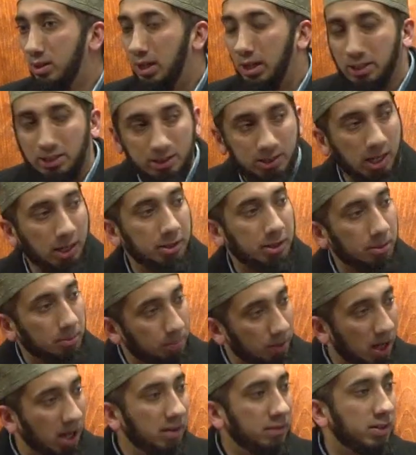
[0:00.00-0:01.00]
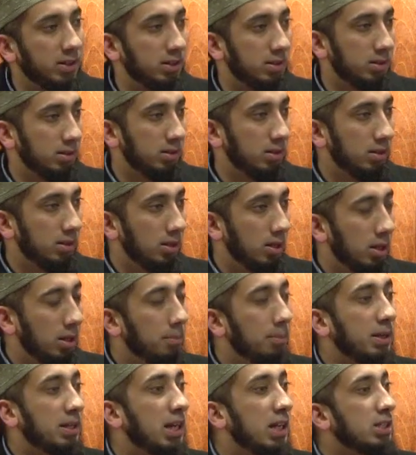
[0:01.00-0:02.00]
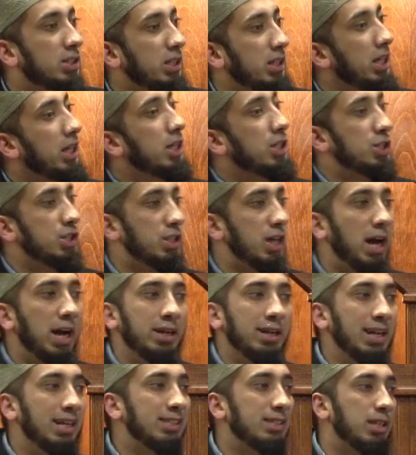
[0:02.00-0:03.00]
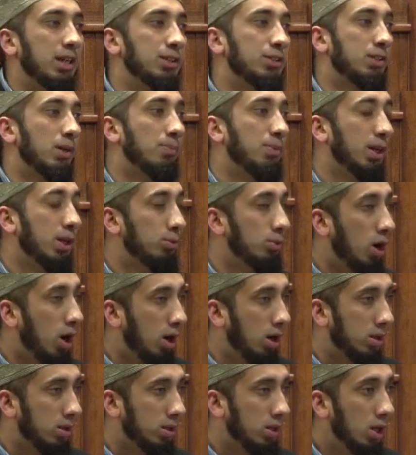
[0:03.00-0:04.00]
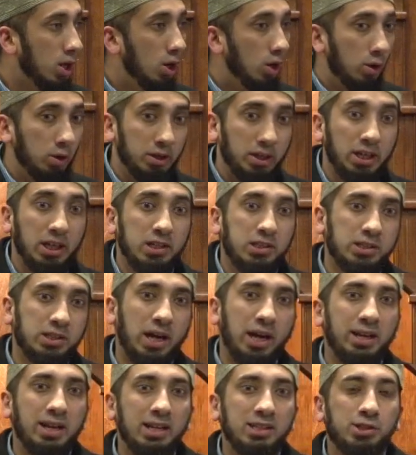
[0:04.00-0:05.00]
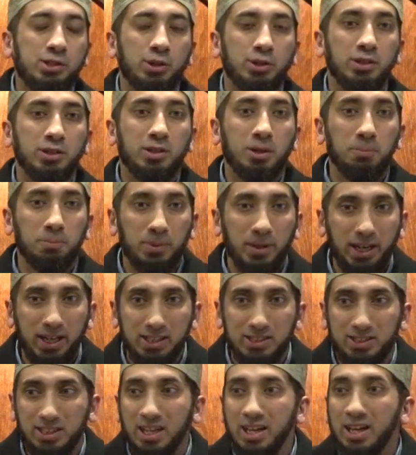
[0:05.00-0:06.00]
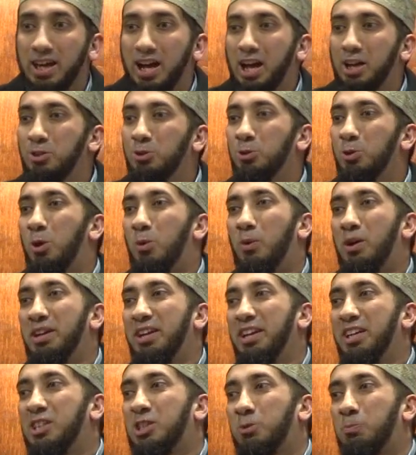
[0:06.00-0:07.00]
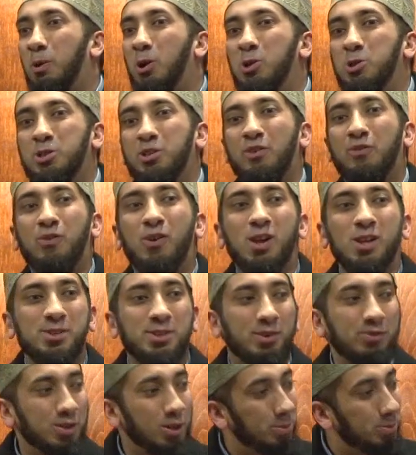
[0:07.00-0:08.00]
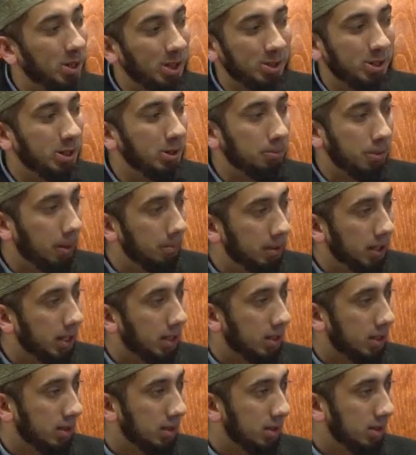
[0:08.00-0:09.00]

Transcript: It's done in private. Because each side has done something wrong, or each side has certain complaints, and you don't want to expose the faults of your brother in public.